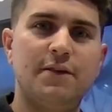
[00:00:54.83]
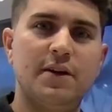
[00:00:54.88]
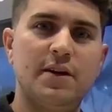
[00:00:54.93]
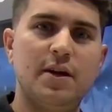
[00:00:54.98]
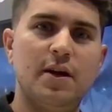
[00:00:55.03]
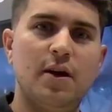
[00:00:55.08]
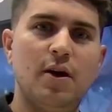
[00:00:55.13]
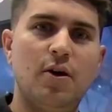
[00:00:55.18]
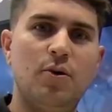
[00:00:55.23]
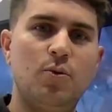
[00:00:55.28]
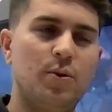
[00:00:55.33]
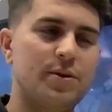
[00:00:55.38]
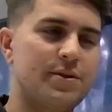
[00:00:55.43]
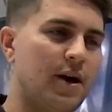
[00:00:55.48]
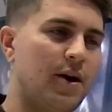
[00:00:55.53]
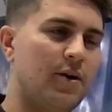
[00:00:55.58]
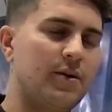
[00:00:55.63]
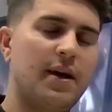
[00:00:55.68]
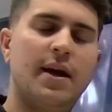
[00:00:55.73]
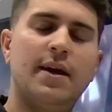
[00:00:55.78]
video
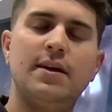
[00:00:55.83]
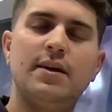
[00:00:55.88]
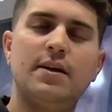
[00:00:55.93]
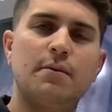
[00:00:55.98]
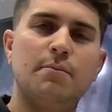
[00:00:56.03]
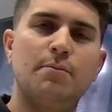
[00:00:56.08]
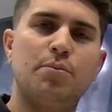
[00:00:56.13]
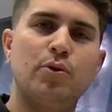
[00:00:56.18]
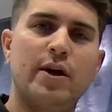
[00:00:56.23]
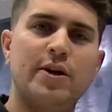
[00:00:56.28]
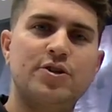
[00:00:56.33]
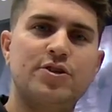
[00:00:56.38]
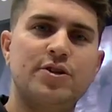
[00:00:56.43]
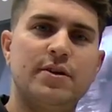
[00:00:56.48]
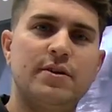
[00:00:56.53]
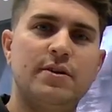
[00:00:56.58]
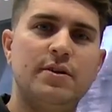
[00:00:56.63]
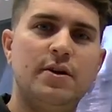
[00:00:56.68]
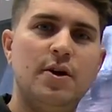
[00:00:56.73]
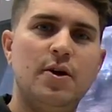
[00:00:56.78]
without any
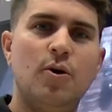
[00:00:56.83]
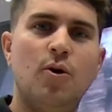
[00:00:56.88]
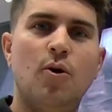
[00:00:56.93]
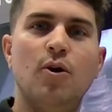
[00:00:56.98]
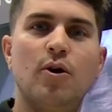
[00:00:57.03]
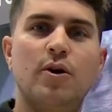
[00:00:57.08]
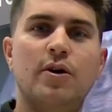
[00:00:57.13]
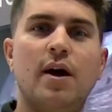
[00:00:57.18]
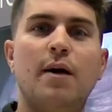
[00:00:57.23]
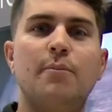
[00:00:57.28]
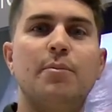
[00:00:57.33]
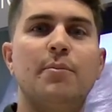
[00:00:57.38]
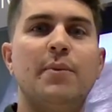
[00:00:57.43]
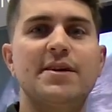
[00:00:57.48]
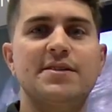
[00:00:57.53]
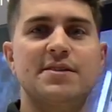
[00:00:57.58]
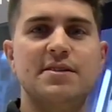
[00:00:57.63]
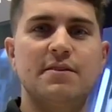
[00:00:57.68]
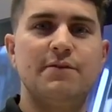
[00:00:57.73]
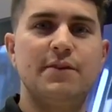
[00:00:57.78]
compression or
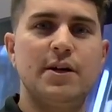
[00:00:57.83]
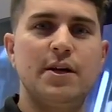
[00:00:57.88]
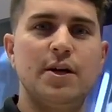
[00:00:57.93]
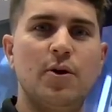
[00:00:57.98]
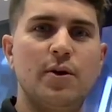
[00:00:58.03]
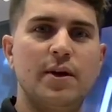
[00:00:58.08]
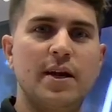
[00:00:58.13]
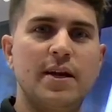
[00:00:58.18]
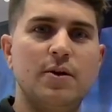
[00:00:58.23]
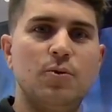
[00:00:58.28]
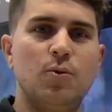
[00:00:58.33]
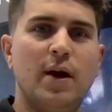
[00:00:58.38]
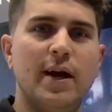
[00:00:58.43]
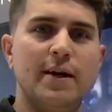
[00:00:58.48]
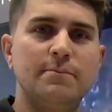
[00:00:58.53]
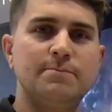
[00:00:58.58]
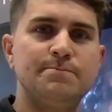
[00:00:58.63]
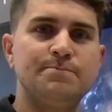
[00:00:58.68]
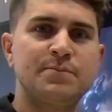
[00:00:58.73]
compromising the video in any way.